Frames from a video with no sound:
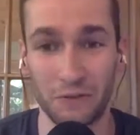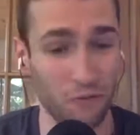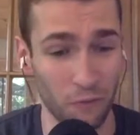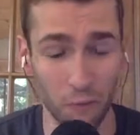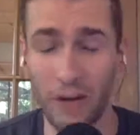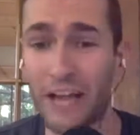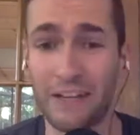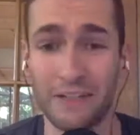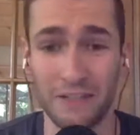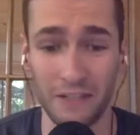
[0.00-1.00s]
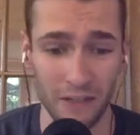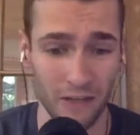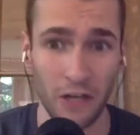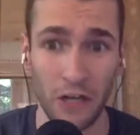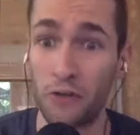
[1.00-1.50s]
You know, from what I could see,
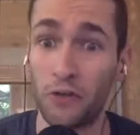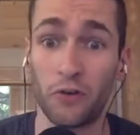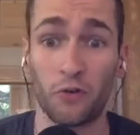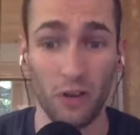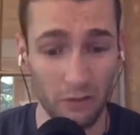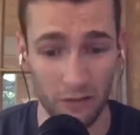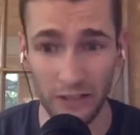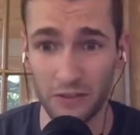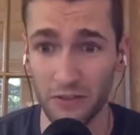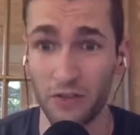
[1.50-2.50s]
you're a great wrestler,